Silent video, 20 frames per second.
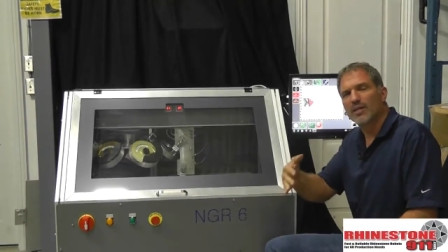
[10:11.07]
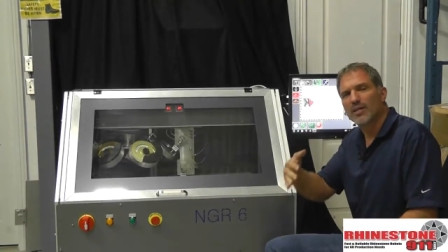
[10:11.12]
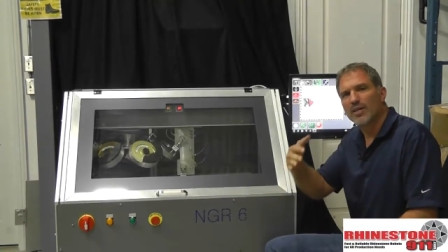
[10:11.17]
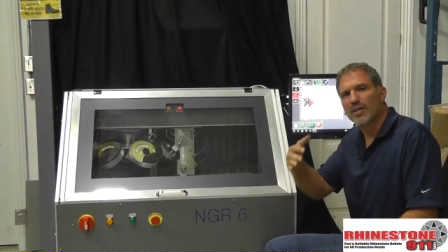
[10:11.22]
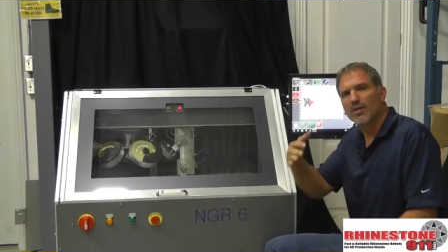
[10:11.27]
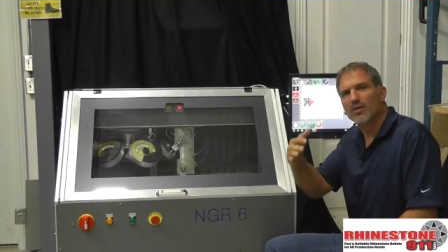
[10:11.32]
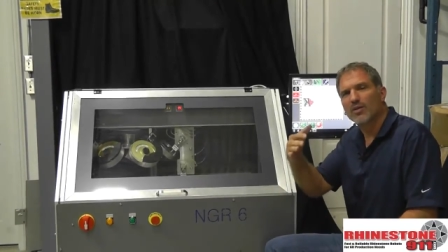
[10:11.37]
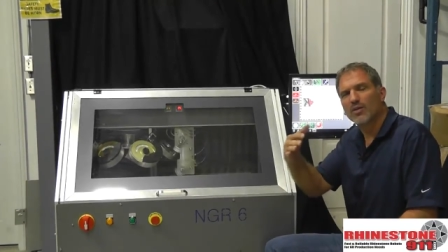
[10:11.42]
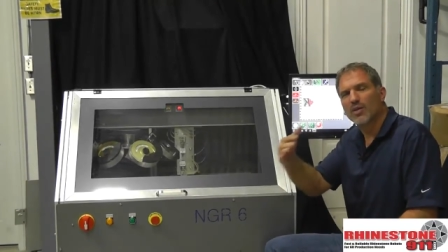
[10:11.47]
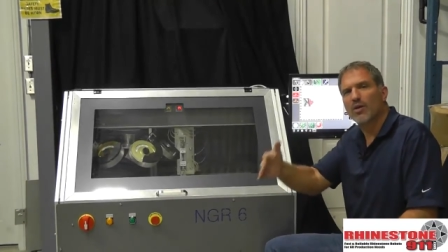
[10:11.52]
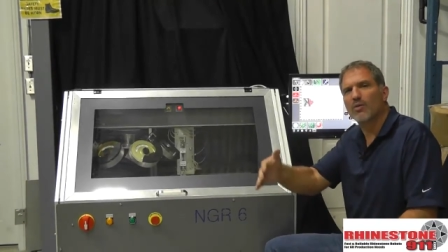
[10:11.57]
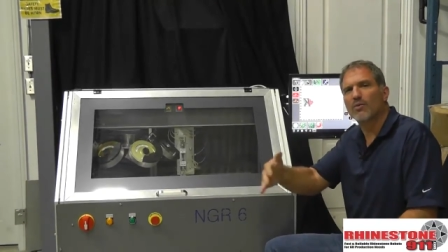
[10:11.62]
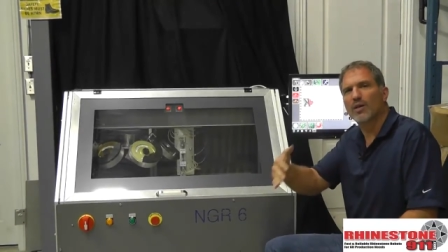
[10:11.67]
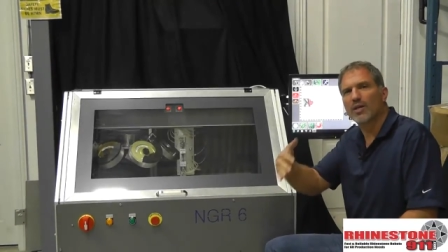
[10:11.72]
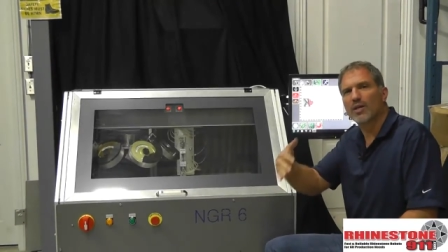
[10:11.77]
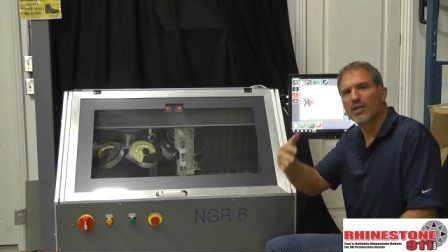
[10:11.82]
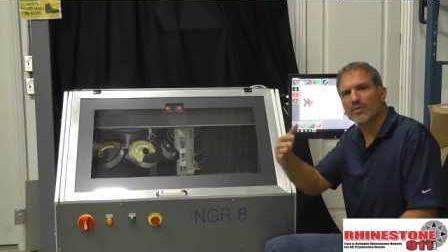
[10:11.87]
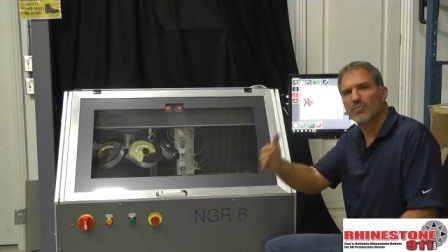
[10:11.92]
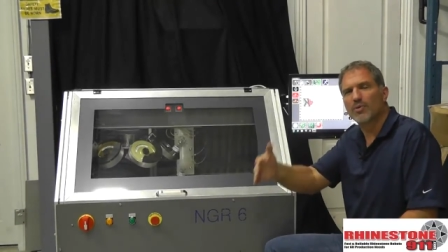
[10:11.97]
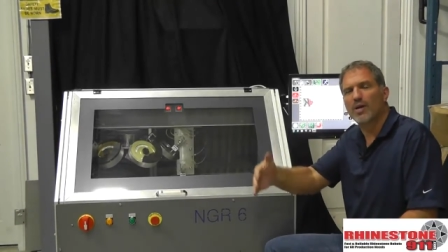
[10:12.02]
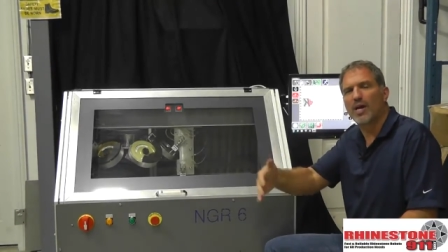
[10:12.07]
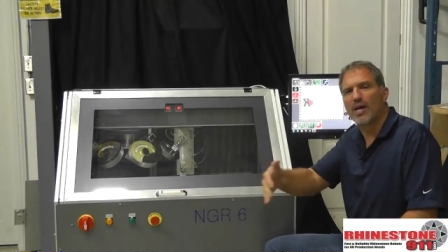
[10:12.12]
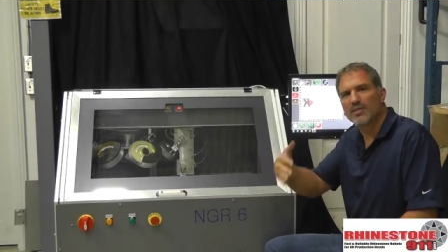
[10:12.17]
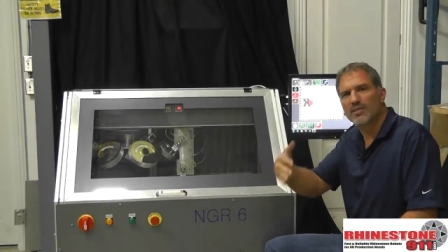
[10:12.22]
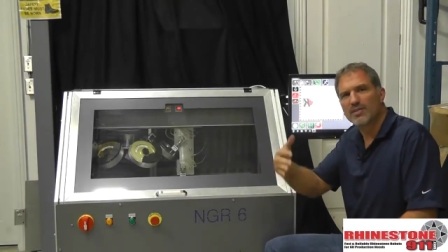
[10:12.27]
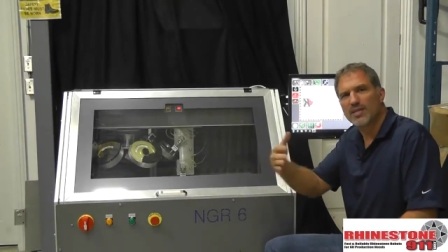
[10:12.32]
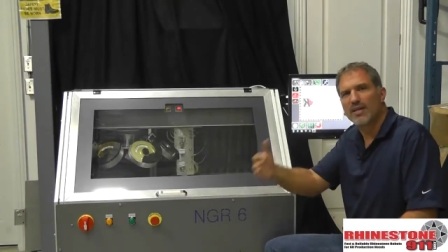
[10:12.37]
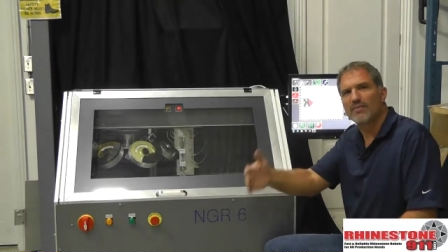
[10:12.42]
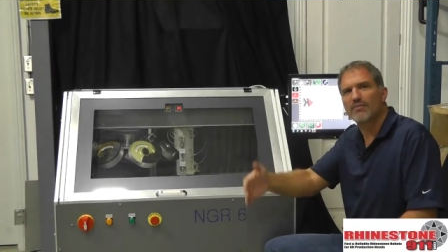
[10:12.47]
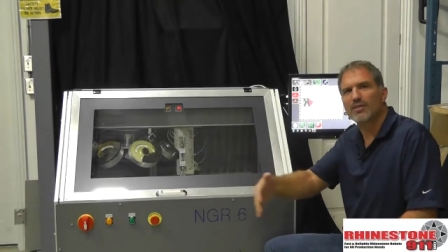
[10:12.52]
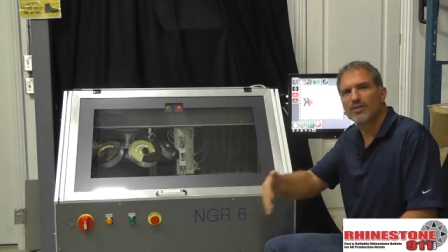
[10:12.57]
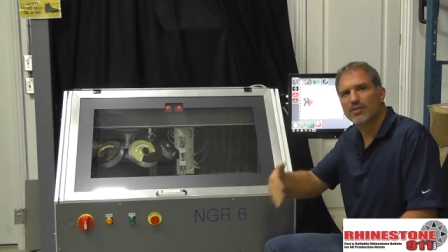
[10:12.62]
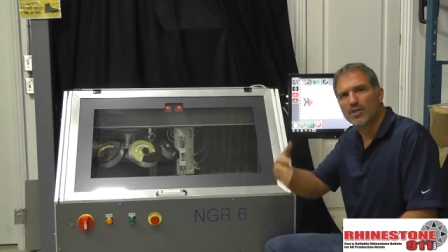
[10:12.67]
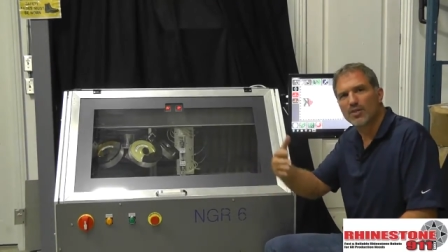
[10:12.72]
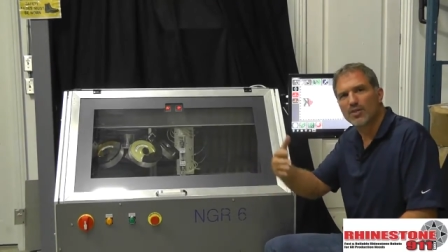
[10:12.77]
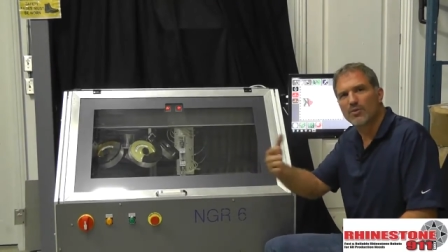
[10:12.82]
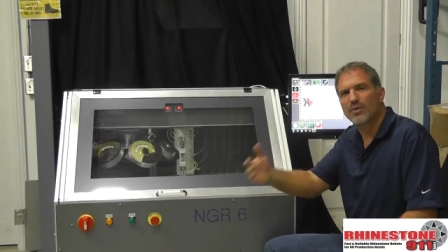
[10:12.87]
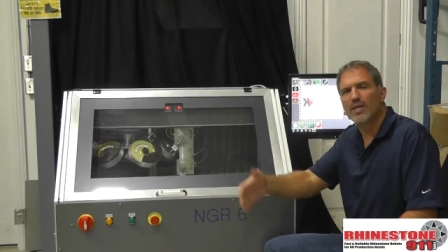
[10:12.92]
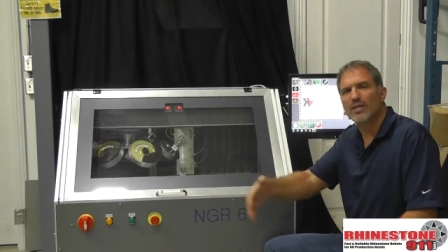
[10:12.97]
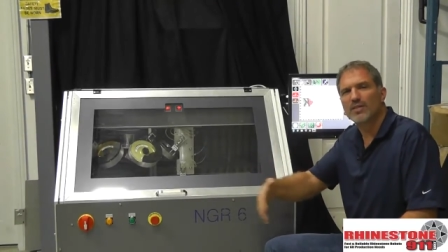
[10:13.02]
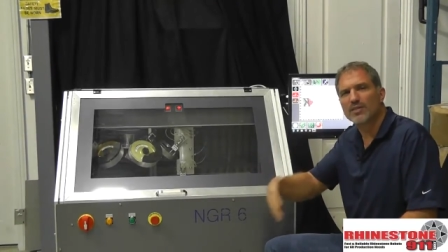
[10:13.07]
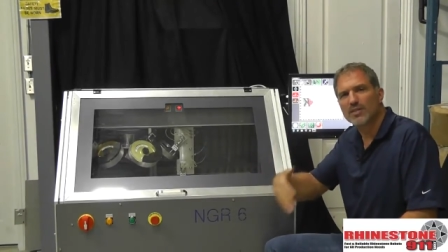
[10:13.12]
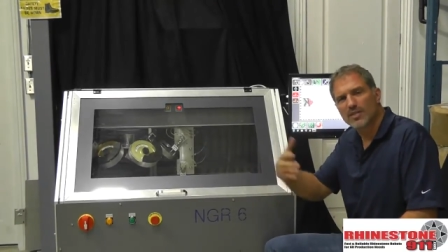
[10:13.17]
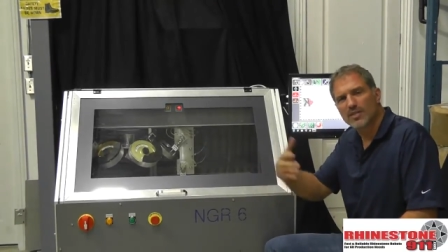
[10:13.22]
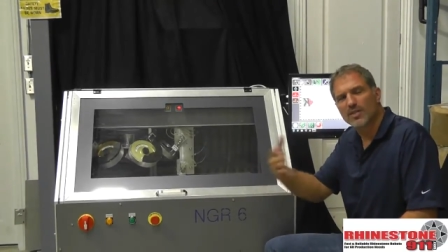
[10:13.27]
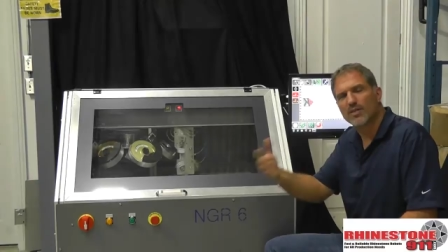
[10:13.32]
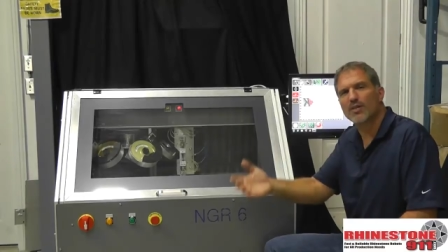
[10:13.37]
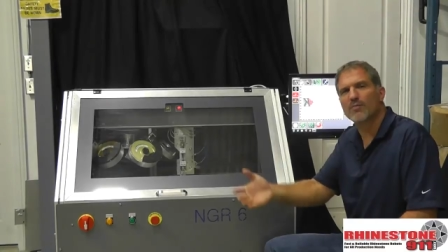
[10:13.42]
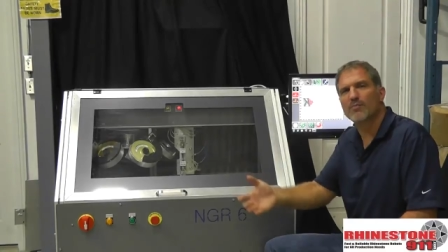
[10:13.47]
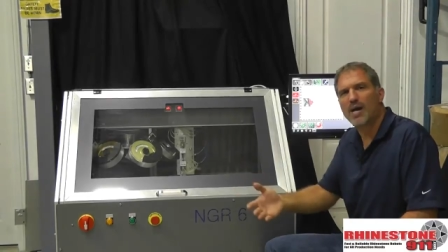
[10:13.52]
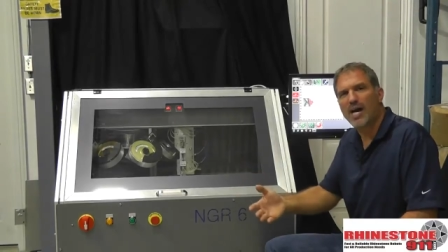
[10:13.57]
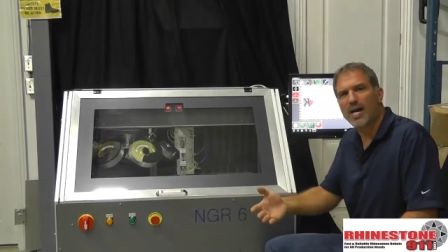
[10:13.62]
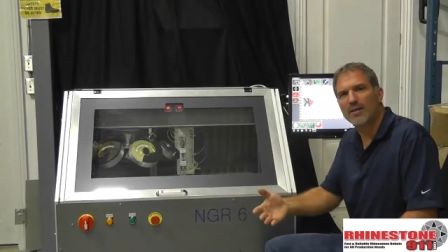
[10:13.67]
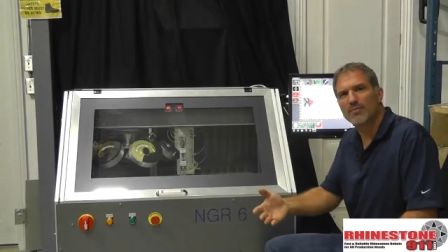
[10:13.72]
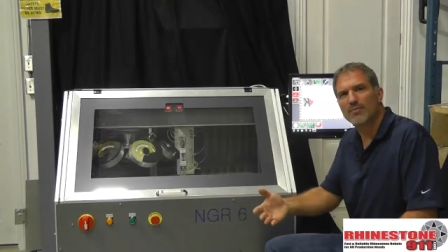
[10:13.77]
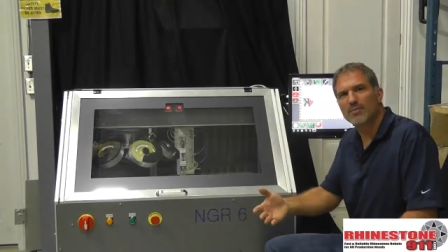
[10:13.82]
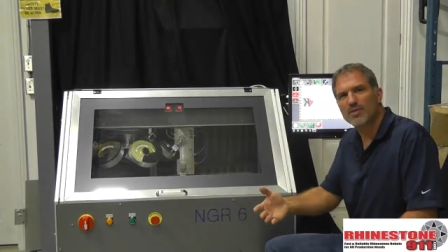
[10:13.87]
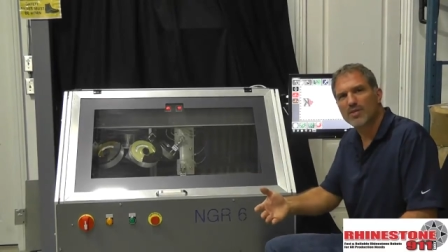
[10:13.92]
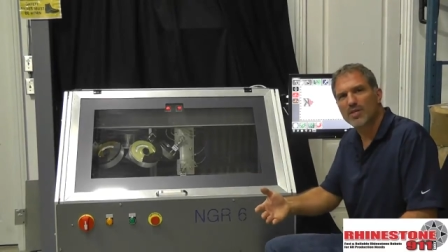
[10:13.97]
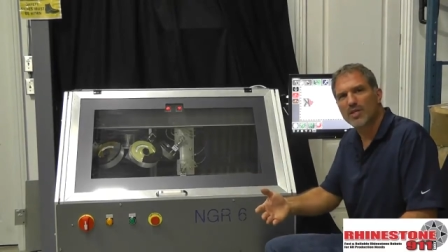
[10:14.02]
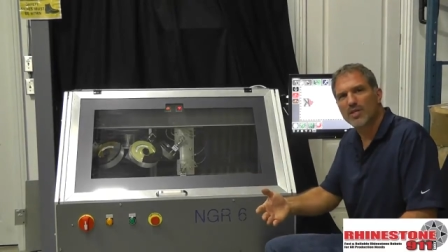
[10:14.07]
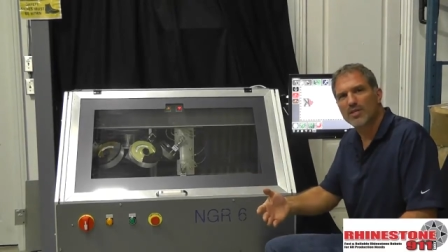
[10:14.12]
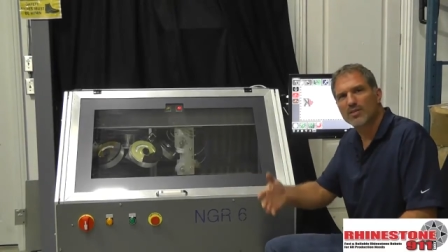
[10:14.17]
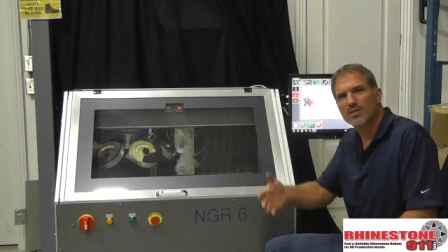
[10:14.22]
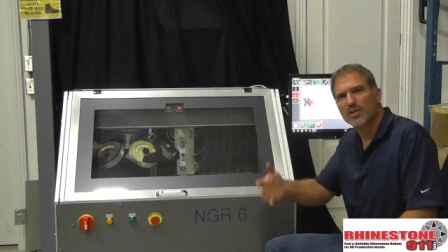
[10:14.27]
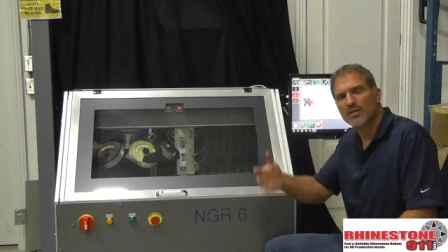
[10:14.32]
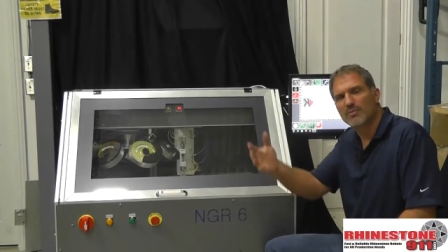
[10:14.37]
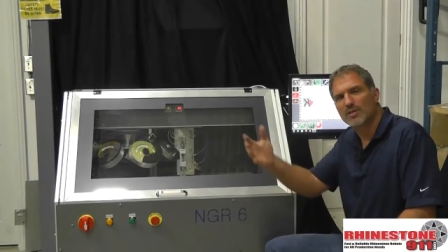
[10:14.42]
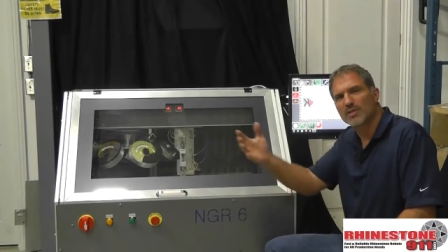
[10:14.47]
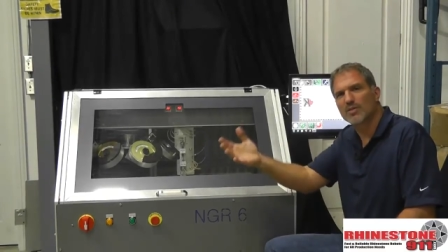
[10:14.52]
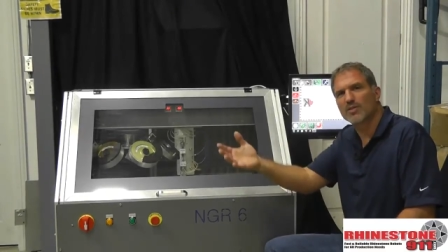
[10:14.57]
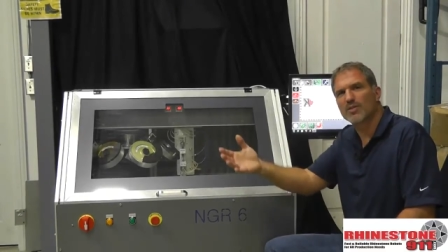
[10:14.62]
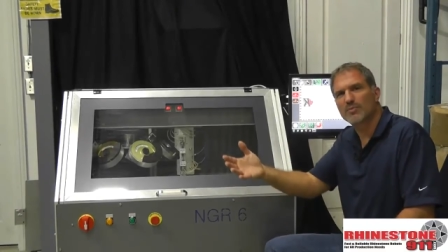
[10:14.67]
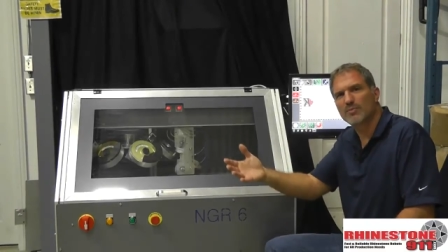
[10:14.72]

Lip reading: lowering the price every 2 weeks until you buy a machine so that Mrs.